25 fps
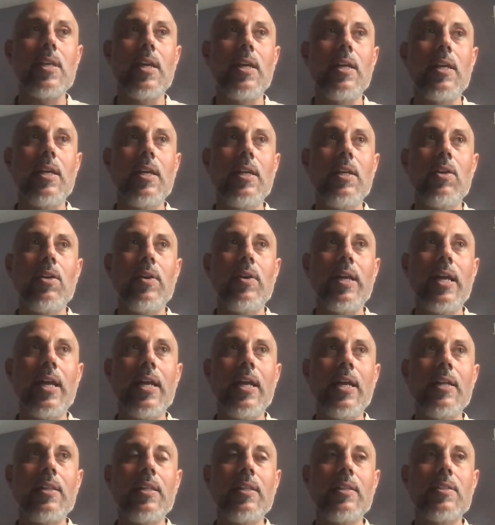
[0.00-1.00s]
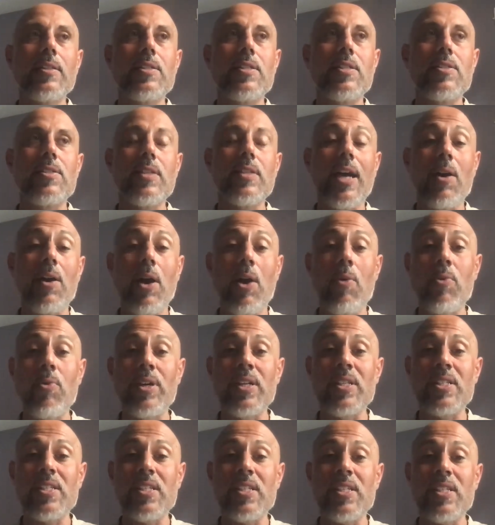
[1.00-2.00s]
and I think this is, I want
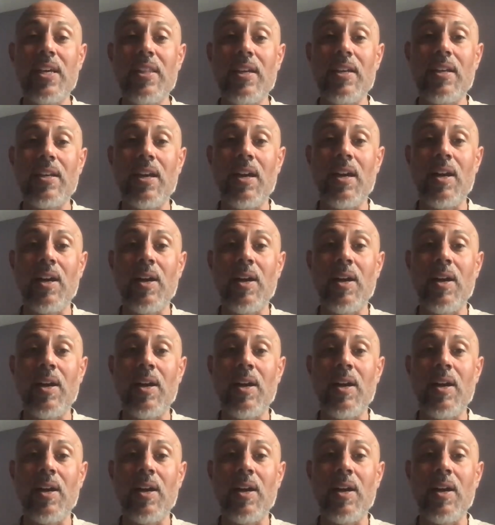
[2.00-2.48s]
to say that